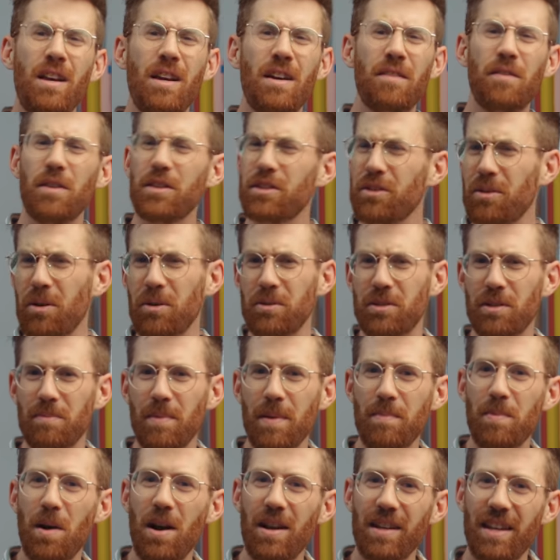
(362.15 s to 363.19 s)
I've also hosted
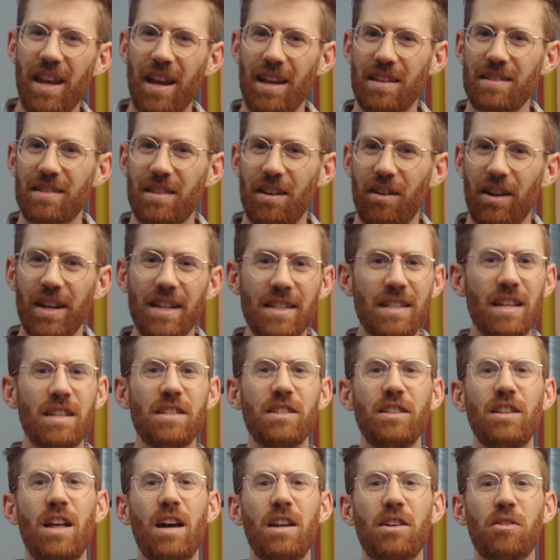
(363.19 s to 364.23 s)
my podcast there. It does
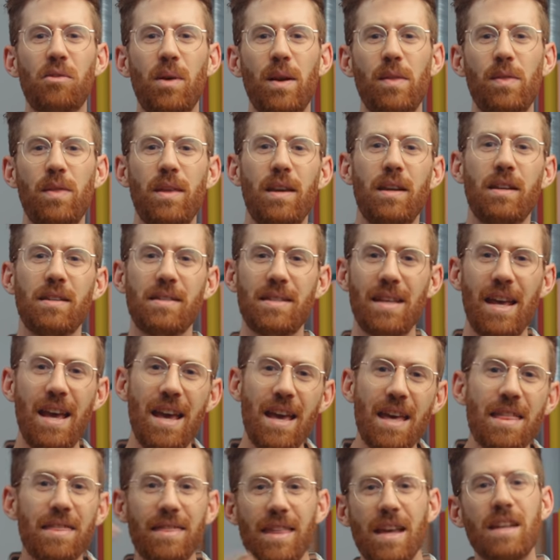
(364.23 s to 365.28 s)
a lot of great things.
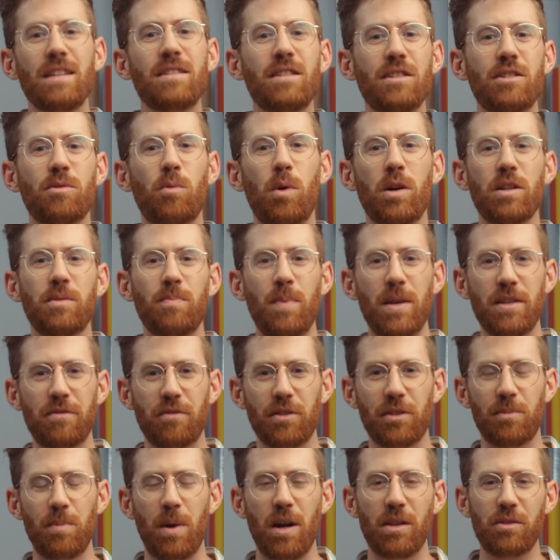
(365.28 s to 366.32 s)
Thanks to Squarespace
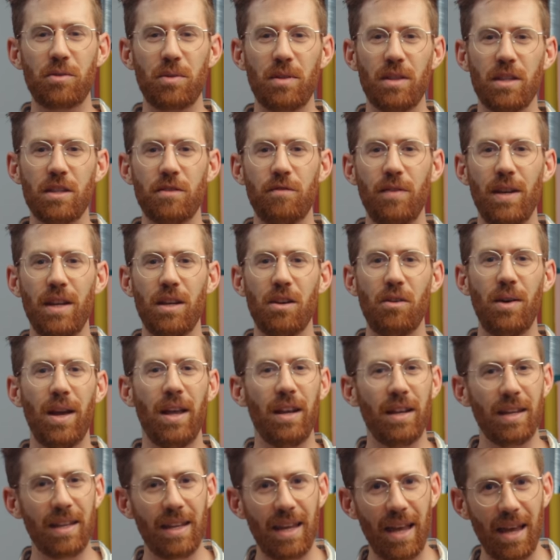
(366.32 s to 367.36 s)
for sponsoring this video.
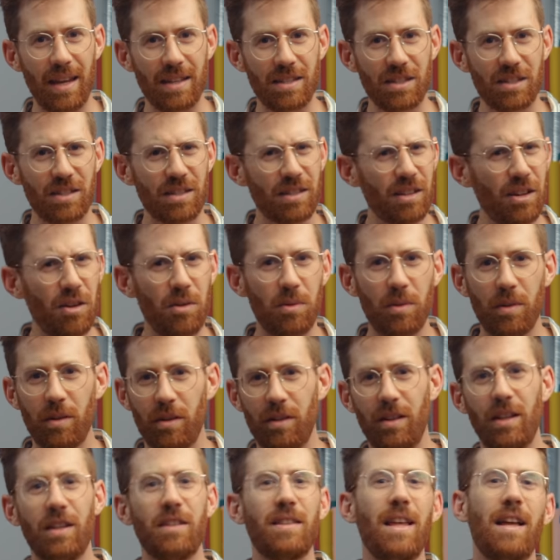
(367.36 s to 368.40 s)
And again, just go
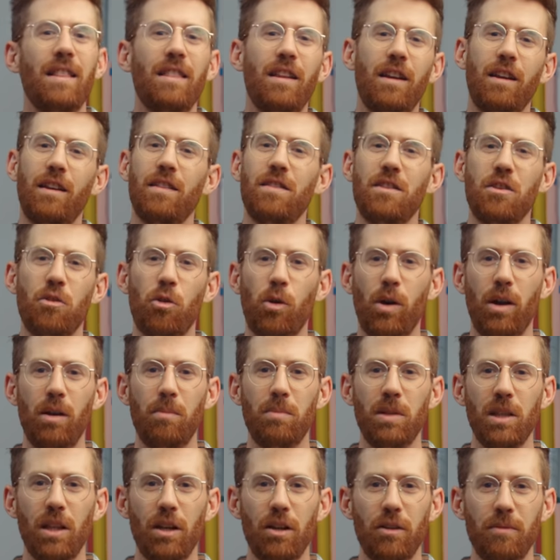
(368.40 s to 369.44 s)
click that link in the URL
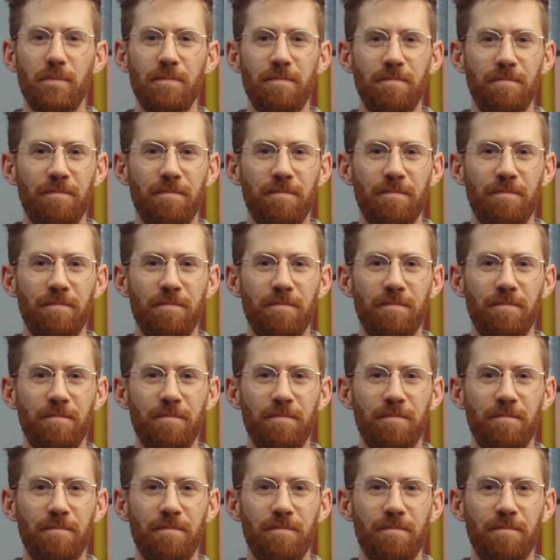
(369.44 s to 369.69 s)
below.